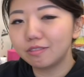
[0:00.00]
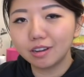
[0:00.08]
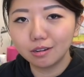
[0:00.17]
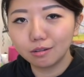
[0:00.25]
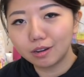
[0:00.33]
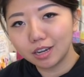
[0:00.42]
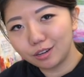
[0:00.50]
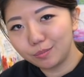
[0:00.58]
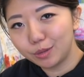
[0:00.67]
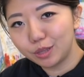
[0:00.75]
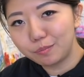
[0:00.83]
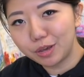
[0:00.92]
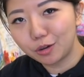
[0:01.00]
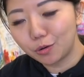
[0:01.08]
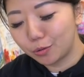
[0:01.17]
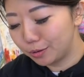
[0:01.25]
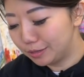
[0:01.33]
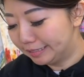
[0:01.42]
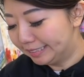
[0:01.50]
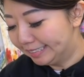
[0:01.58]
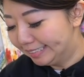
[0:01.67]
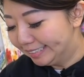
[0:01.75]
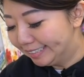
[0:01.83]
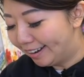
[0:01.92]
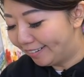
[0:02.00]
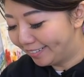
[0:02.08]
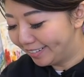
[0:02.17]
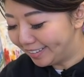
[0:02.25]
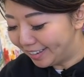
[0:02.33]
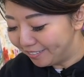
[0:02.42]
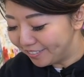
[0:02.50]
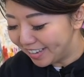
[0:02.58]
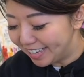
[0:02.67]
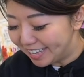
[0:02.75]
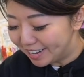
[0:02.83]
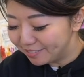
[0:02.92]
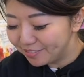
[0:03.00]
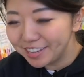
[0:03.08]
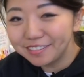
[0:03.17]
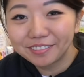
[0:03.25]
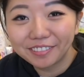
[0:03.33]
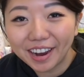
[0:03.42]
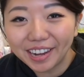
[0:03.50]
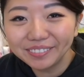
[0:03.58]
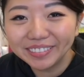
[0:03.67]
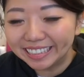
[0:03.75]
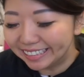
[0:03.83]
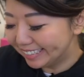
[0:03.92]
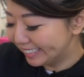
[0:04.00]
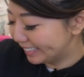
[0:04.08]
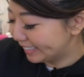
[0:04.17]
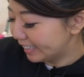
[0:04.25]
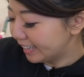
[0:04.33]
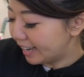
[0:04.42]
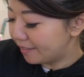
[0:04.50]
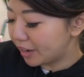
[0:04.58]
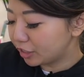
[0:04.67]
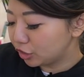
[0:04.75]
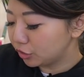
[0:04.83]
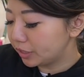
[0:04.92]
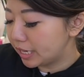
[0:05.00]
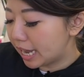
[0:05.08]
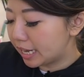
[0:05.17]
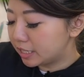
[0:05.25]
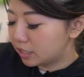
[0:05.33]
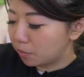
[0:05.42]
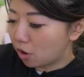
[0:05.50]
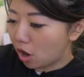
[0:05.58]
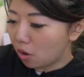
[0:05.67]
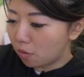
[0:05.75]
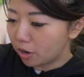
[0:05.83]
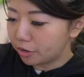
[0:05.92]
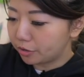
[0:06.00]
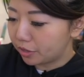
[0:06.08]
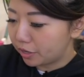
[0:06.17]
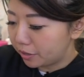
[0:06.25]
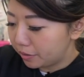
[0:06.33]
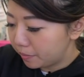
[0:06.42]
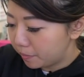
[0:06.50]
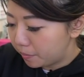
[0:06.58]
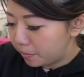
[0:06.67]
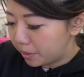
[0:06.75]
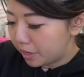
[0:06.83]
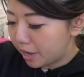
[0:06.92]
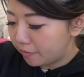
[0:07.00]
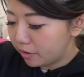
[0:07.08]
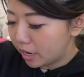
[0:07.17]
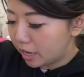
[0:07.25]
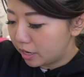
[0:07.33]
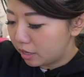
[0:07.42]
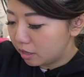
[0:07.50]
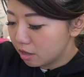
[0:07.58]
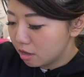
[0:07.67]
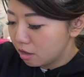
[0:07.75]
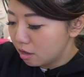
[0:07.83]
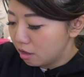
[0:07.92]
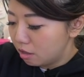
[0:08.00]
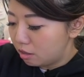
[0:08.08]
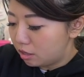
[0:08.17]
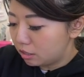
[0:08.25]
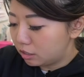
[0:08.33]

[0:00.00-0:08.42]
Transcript: final item in the main course are yummy, yummy ramen. I've actually already added some hot water in there, but I haven't added the